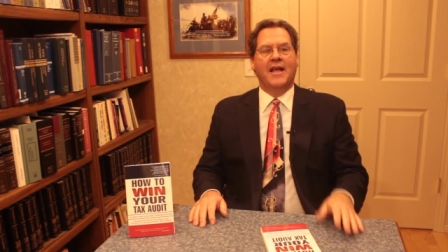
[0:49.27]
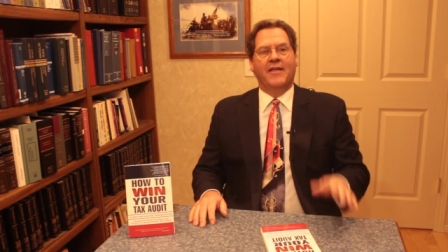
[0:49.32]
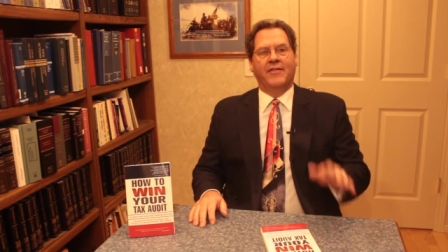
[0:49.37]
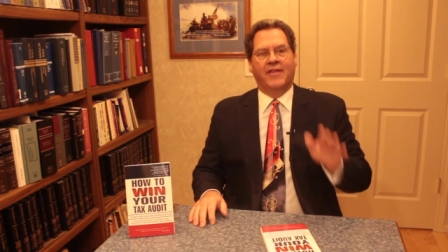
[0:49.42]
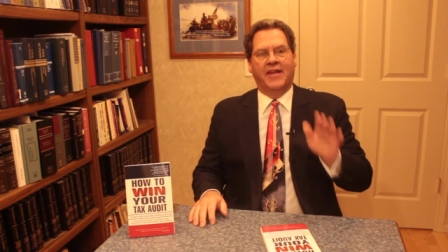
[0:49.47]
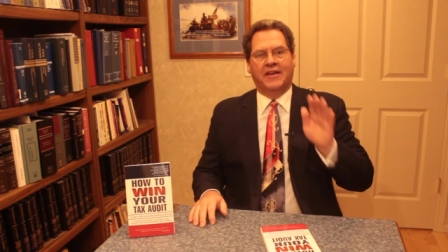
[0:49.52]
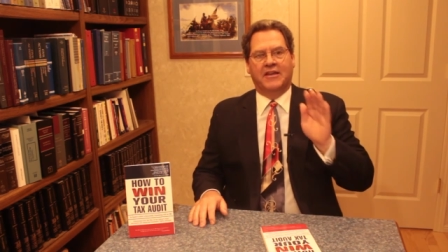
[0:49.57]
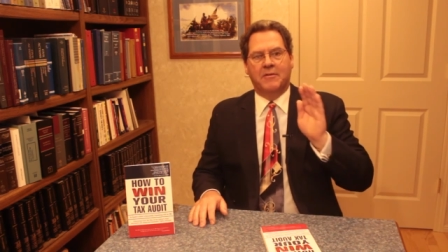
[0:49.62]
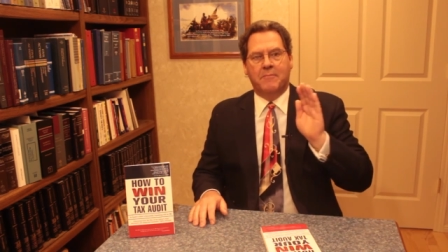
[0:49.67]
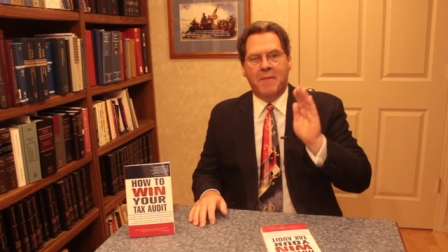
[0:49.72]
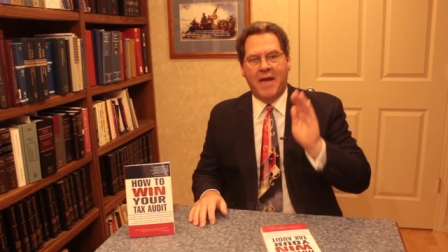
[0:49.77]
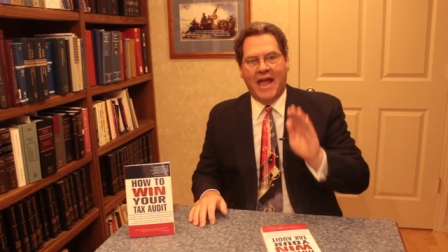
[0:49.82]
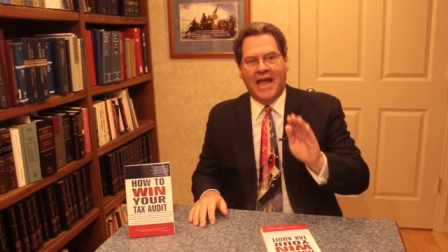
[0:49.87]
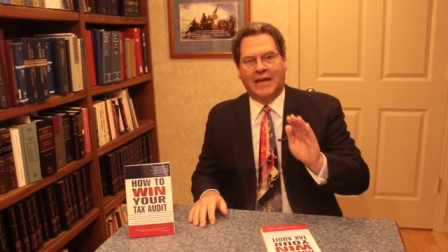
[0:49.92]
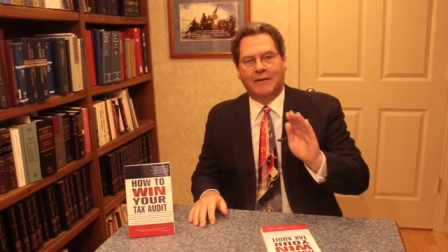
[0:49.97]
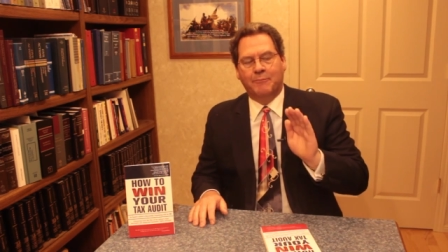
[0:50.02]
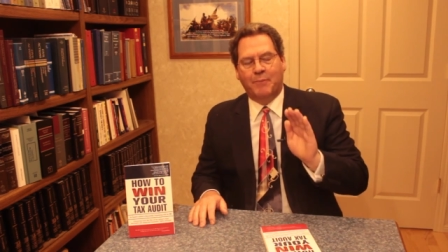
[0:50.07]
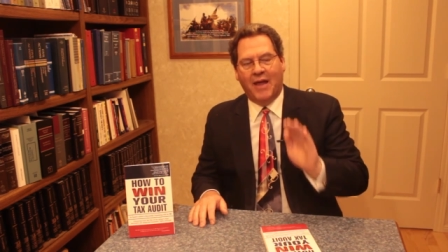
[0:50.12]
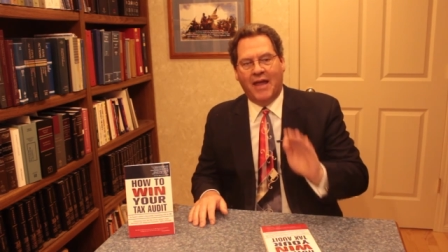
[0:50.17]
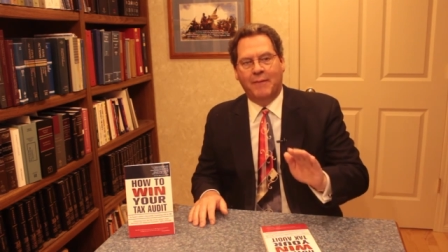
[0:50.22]
they
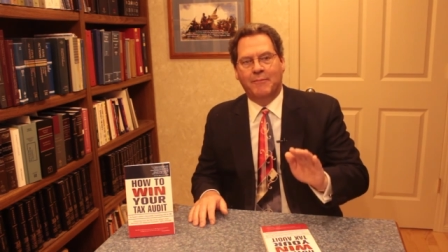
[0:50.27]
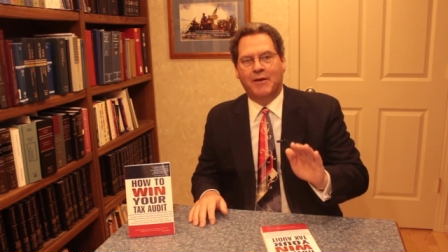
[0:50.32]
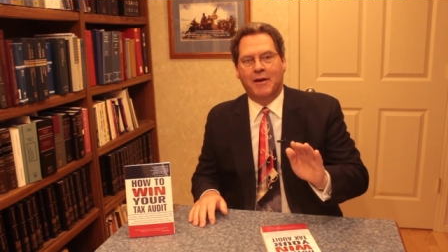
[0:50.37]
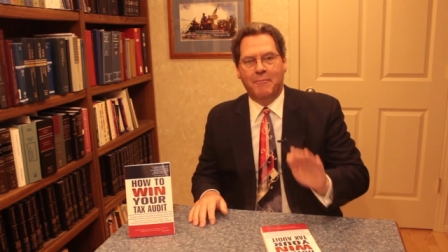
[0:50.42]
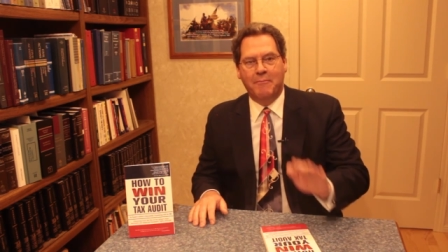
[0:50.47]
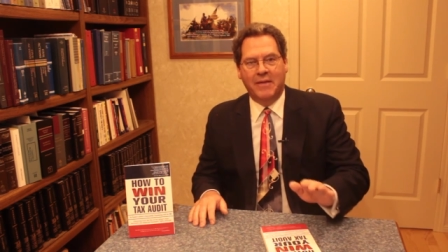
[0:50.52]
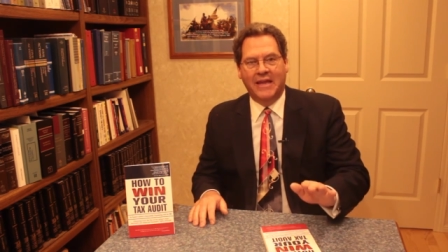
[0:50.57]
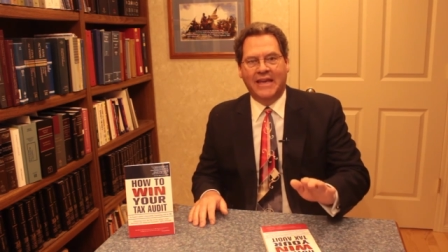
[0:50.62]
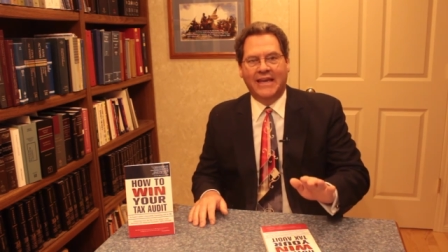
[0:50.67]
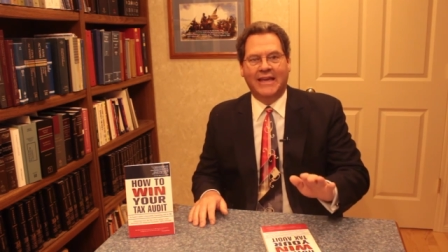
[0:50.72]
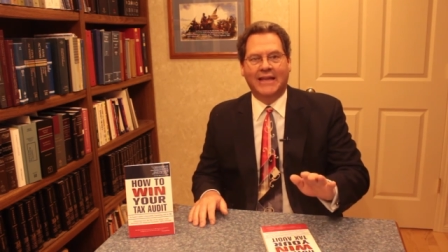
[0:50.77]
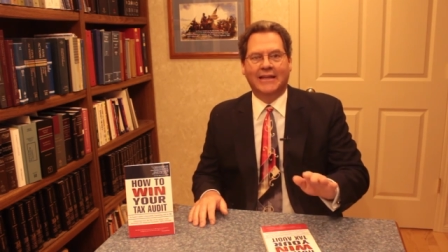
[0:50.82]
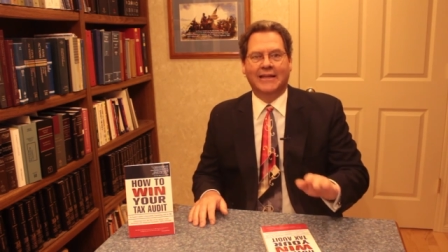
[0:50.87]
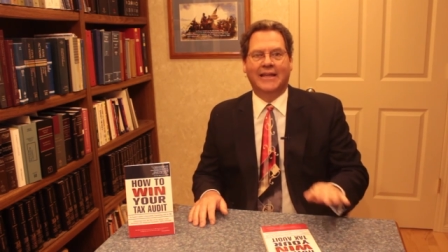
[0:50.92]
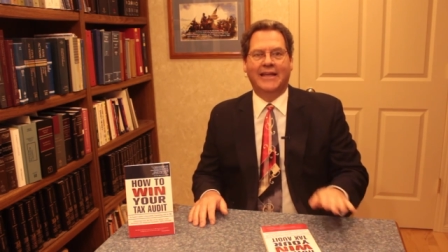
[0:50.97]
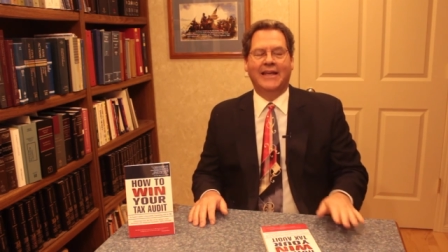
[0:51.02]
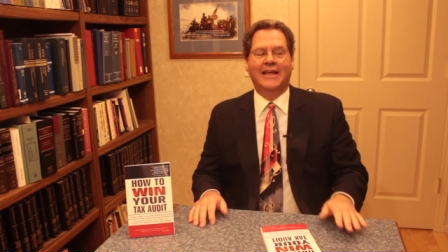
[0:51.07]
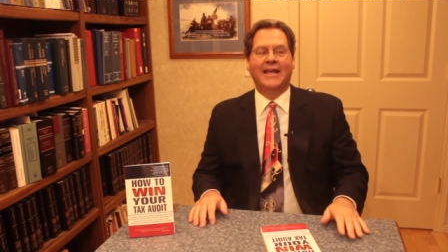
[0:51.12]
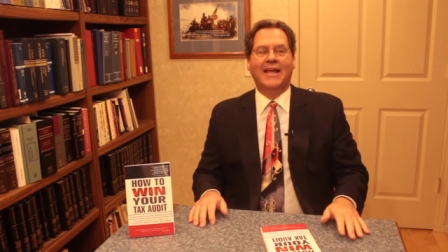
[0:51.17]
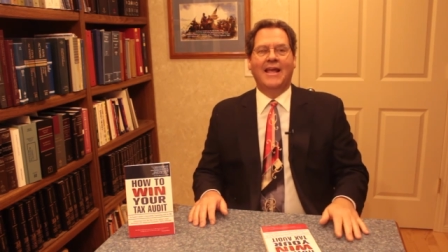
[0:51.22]
demand payment
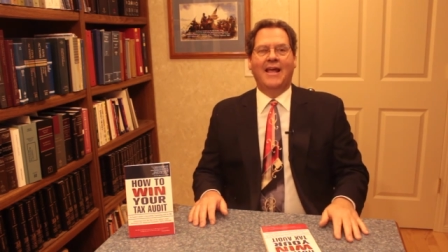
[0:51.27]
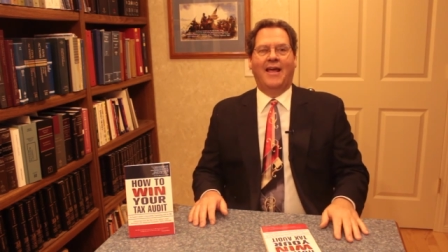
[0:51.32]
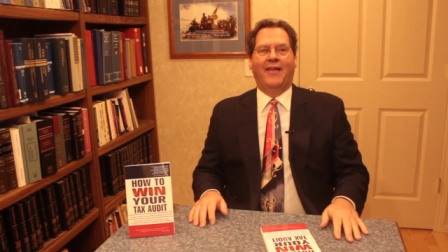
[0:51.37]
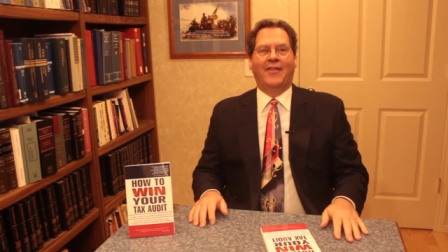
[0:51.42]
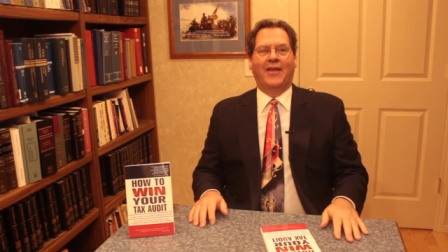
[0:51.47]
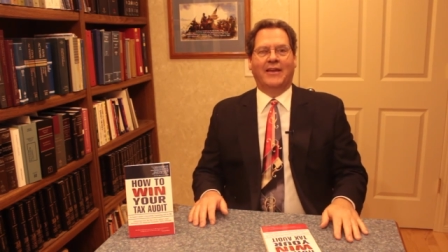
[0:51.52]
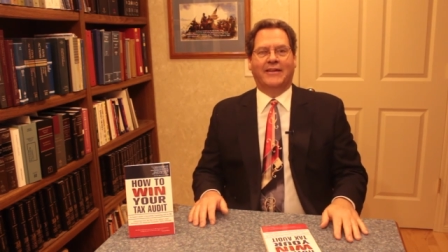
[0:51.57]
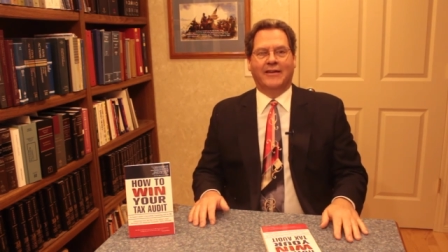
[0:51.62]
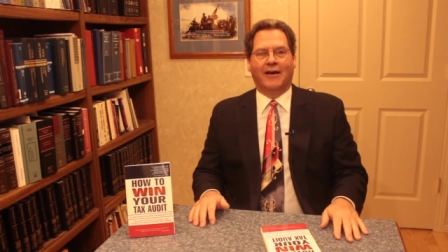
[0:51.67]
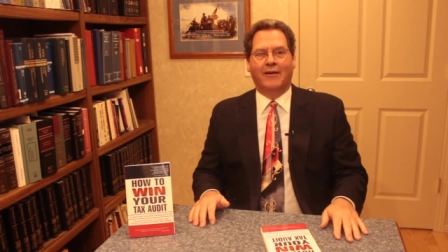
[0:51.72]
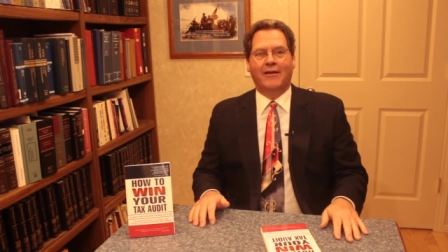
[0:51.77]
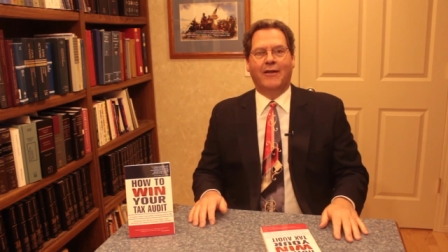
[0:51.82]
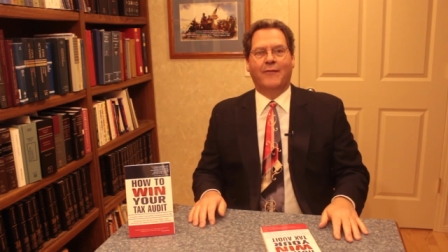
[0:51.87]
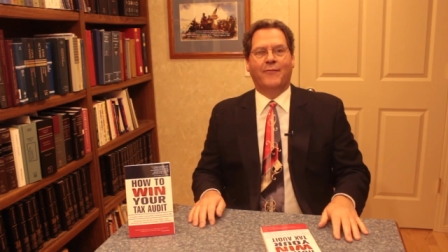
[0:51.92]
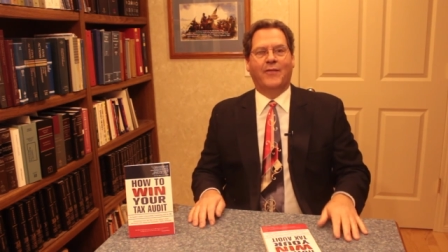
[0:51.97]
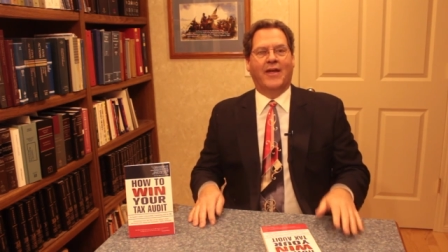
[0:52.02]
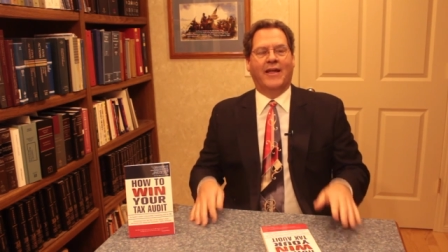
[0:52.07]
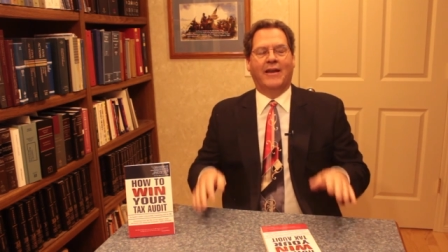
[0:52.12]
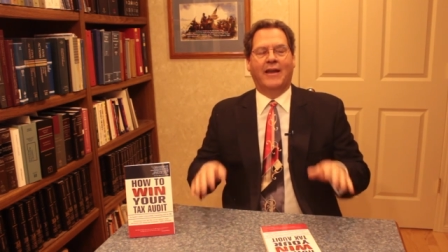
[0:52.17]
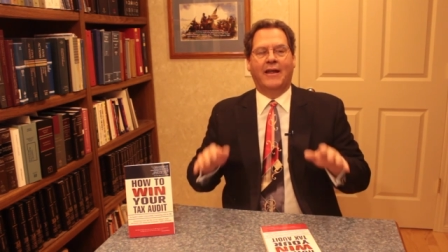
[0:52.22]
immediately, and they tell you
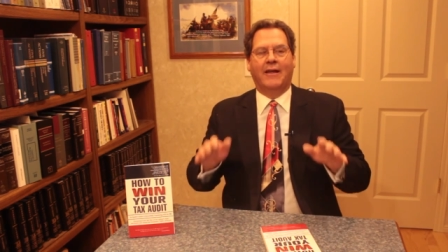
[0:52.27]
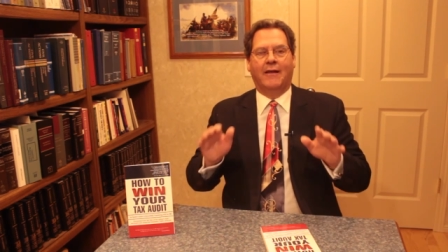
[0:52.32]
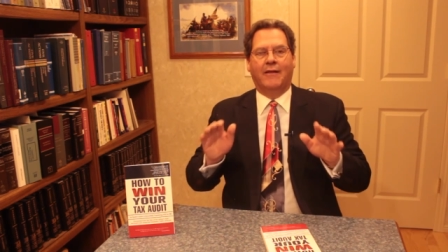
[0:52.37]
that